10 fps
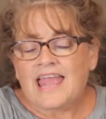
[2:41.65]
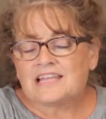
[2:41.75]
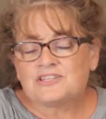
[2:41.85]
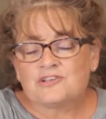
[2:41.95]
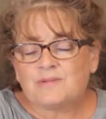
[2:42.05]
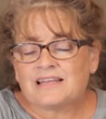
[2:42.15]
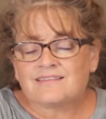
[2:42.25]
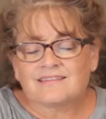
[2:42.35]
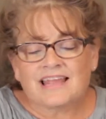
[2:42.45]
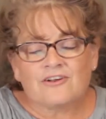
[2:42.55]
and two
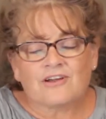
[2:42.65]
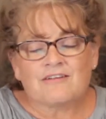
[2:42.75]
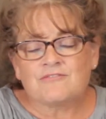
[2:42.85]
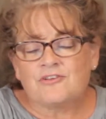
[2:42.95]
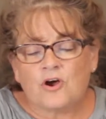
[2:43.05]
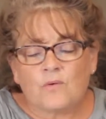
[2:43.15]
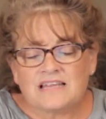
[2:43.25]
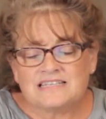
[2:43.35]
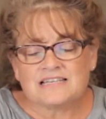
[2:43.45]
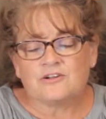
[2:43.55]
minutes later have no
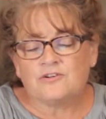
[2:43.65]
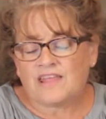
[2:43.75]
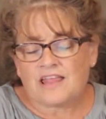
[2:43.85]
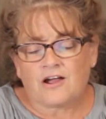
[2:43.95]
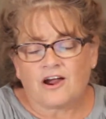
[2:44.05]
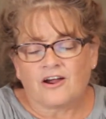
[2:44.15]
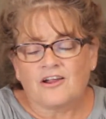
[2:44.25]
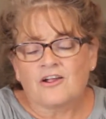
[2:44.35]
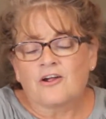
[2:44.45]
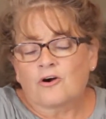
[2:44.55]
idea who they are
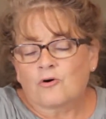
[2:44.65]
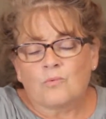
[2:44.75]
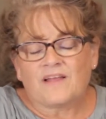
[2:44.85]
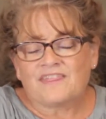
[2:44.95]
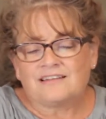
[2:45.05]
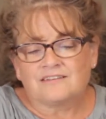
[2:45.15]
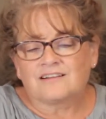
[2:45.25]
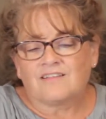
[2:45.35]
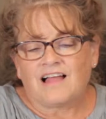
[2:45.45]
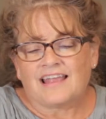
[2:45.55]
or what they
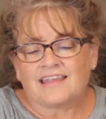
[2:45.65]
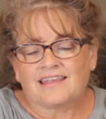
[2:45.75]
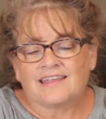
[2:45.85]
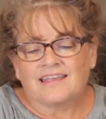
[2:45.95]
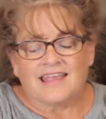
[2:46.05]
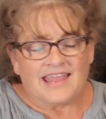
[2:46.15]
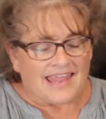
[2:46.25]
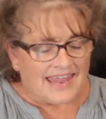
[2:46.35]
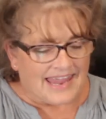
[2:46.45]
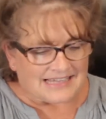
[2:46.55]
look like.
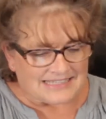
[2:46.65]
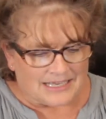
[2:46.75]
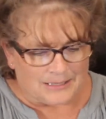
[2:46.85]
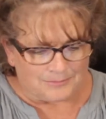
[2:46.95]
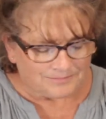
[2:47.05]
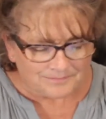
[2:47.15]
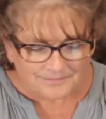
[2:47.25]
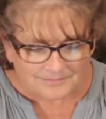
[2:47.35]
And um,